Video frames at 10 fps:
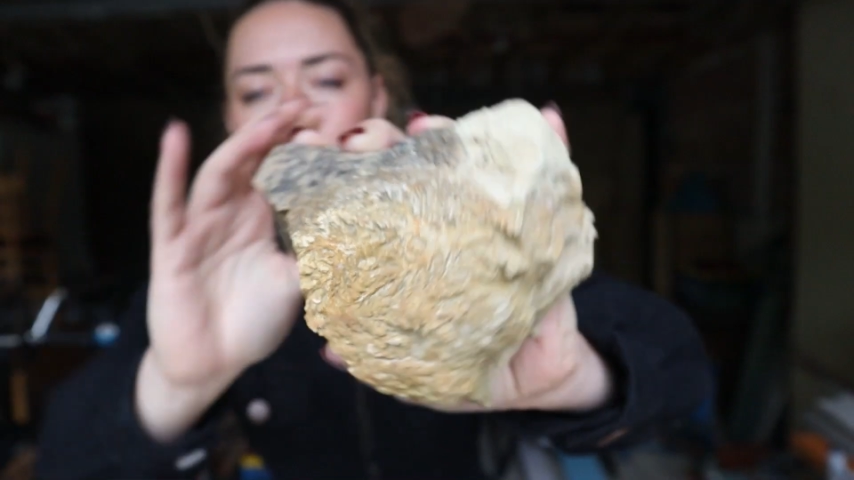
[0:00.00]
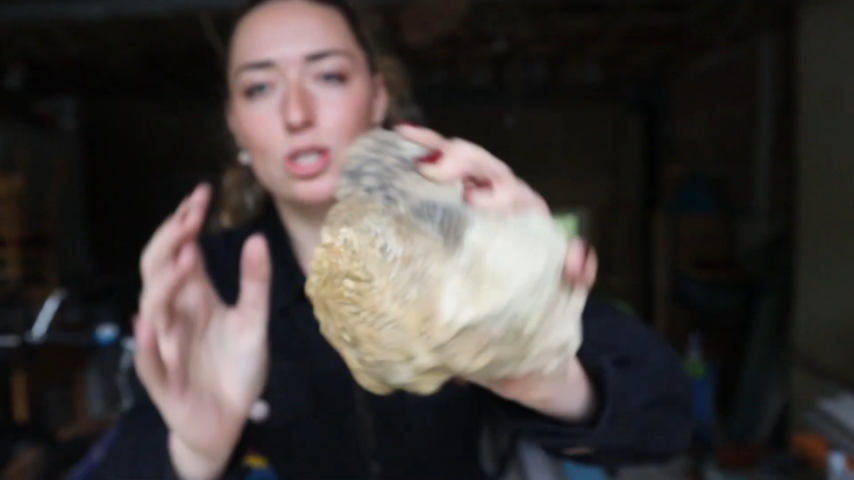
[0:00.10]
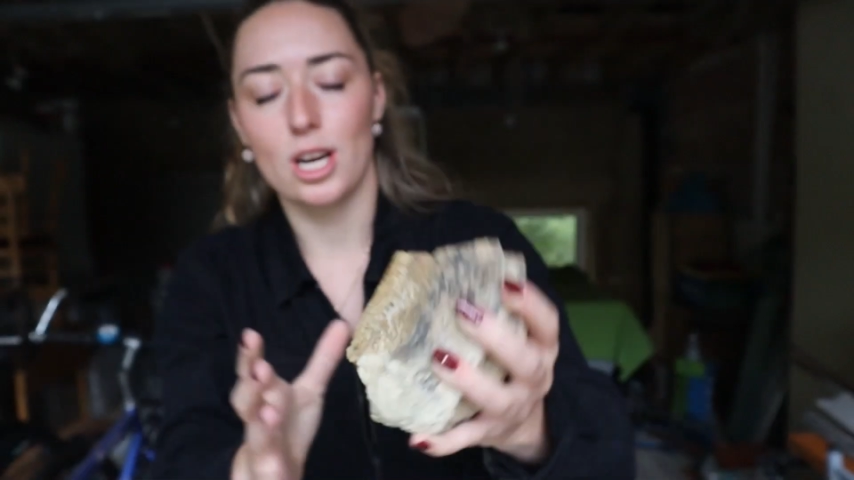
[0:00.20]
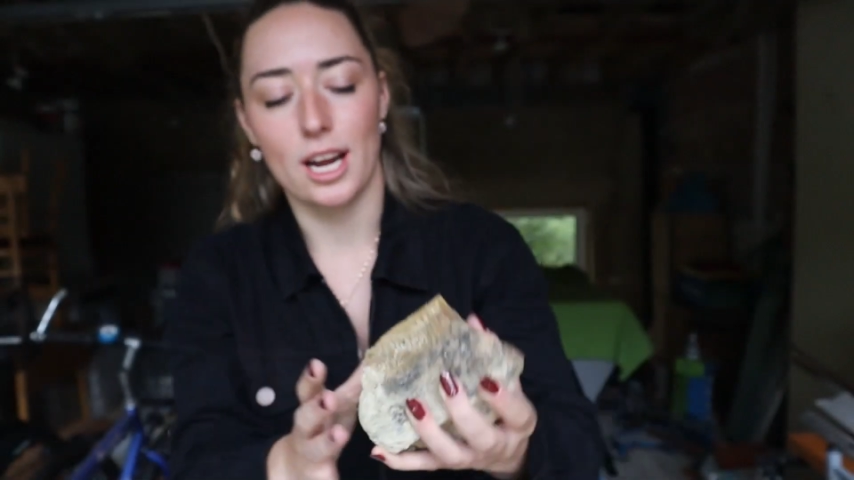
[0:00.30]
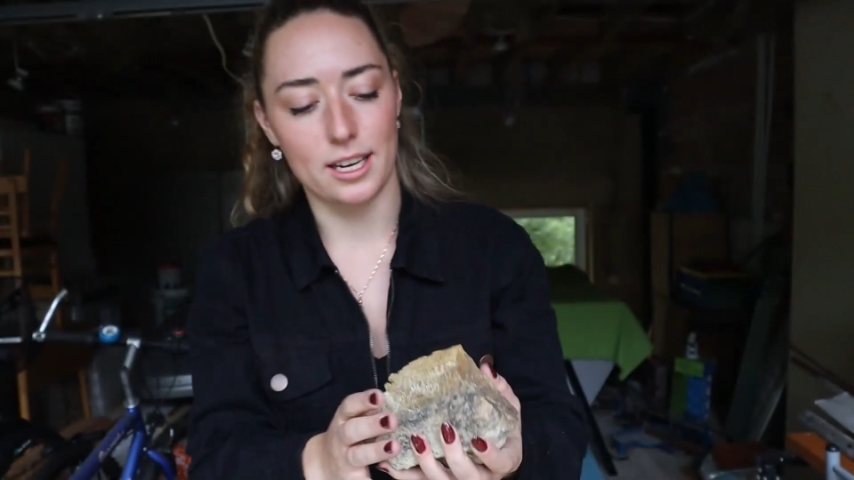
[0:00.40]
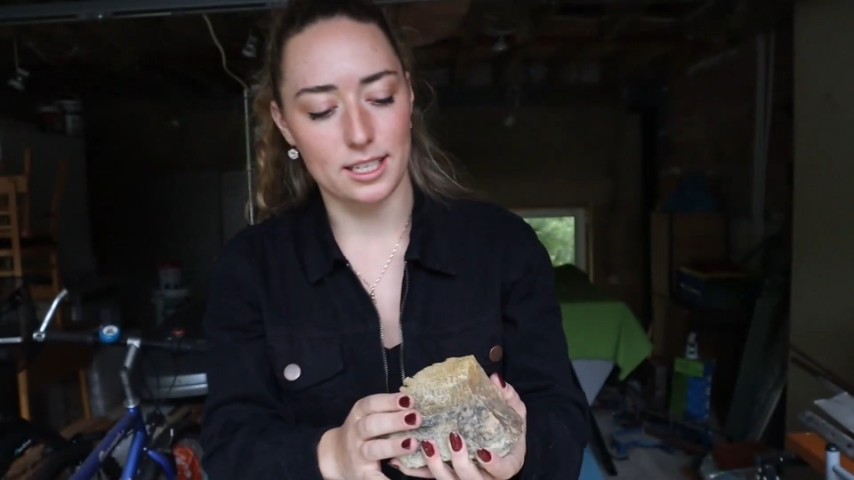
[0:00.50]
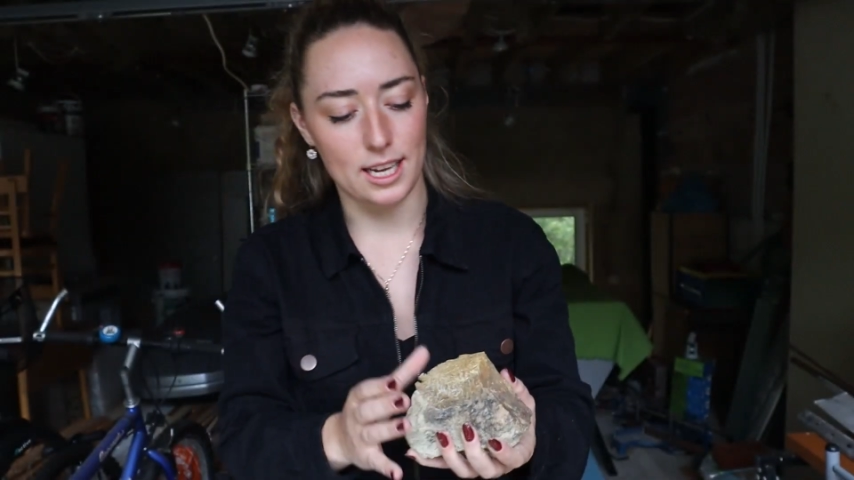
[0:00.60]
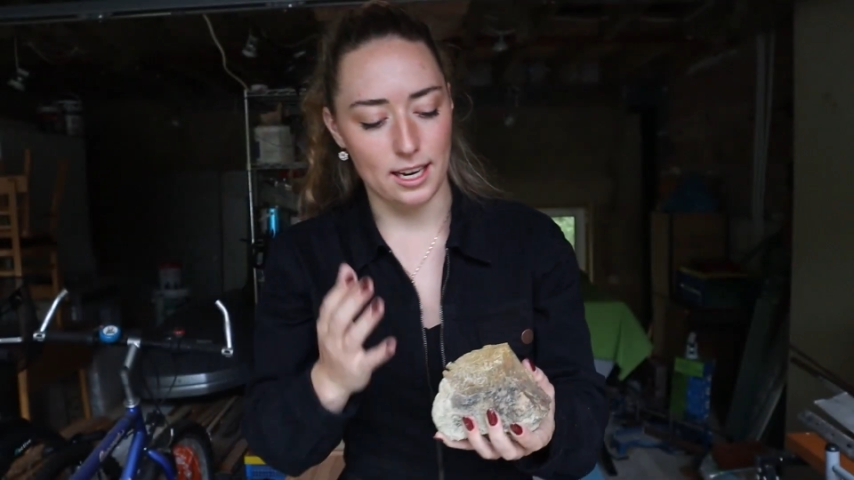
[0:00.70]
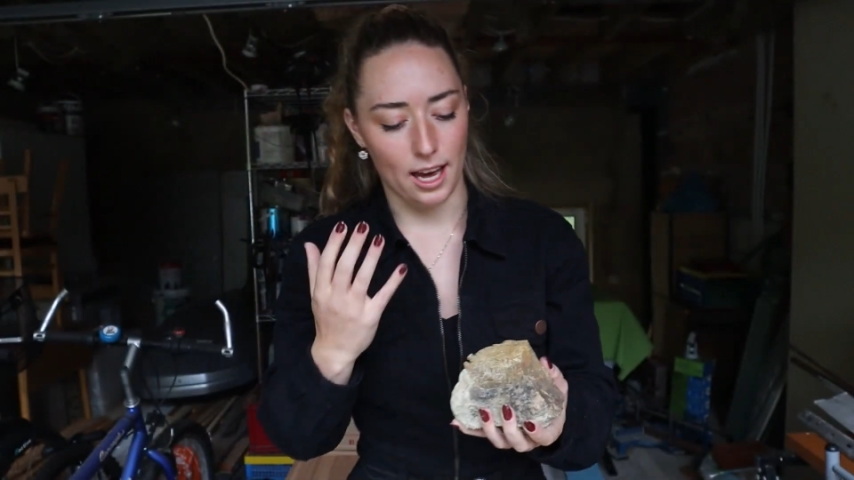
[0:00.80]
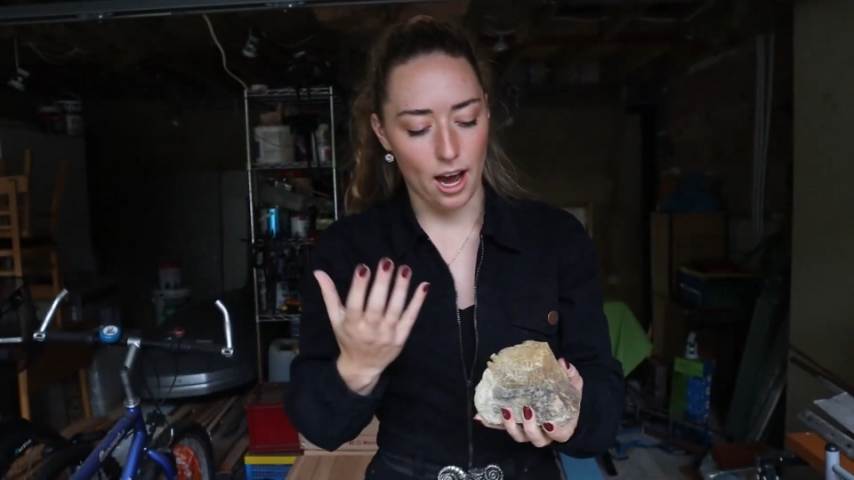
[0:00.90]
I'm just trying to
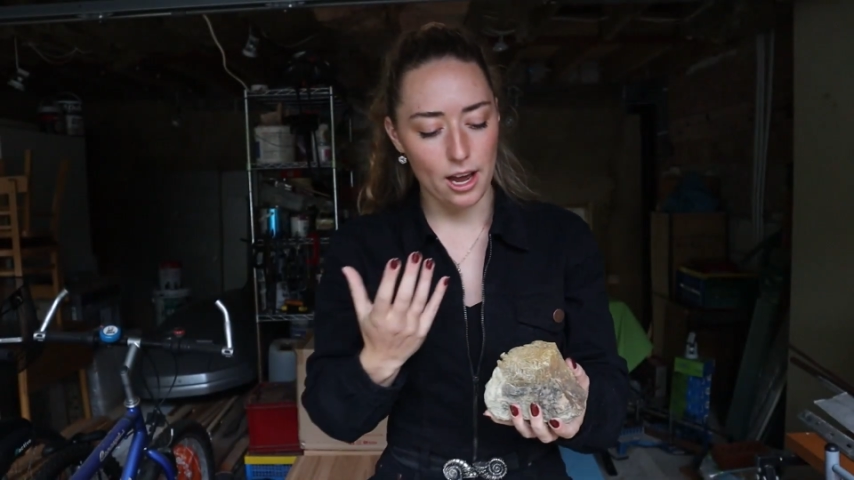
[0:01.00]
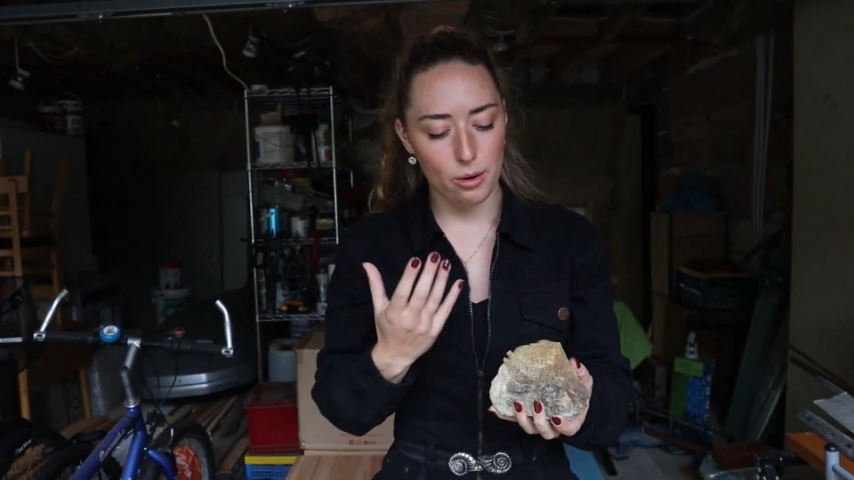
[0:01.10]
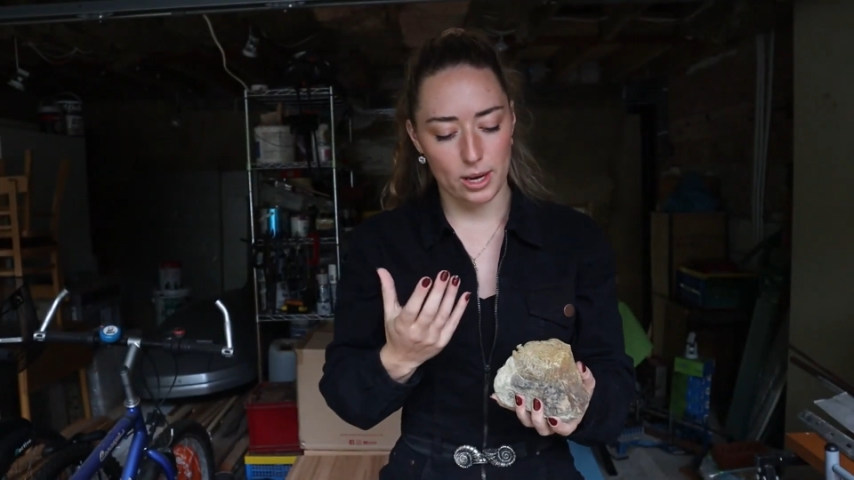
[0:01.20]
understand, like, I